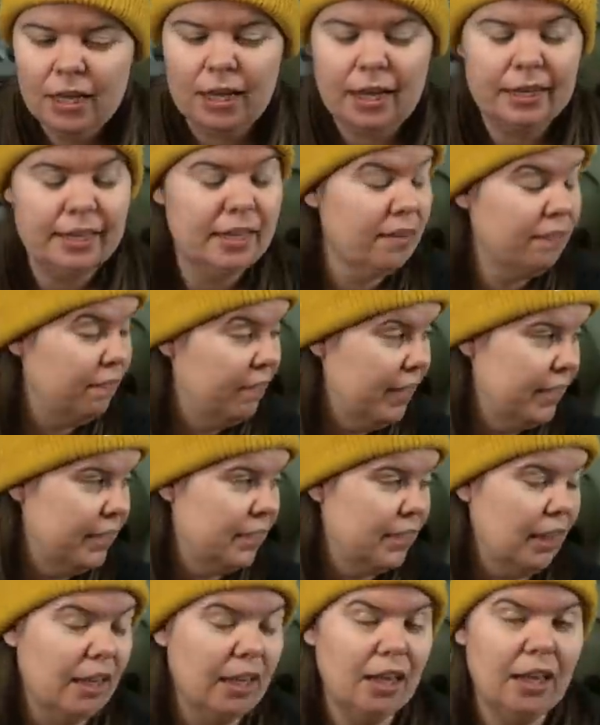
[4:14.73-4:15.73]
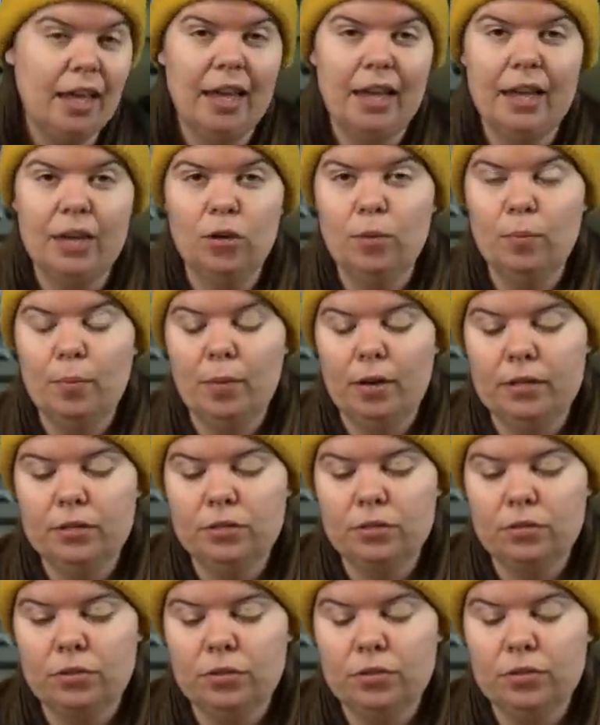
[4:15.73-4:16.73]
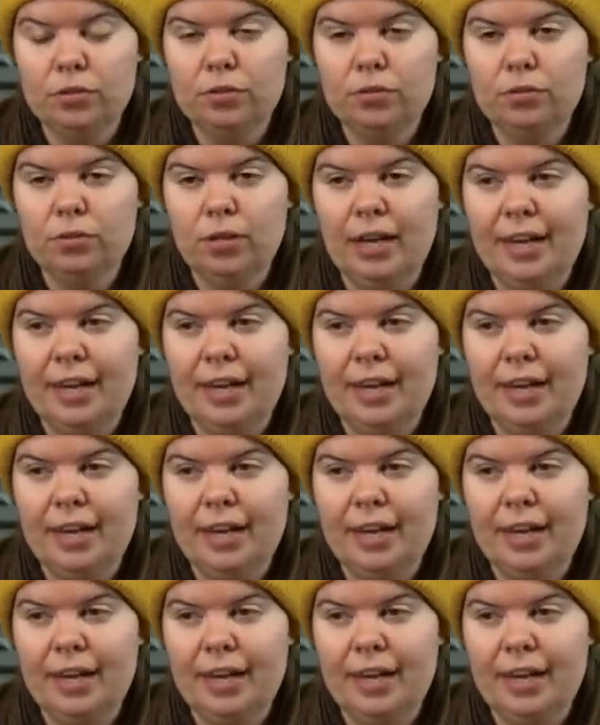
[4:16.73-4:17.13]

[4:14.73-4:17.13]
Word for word: I need to fix the little handlebar screw.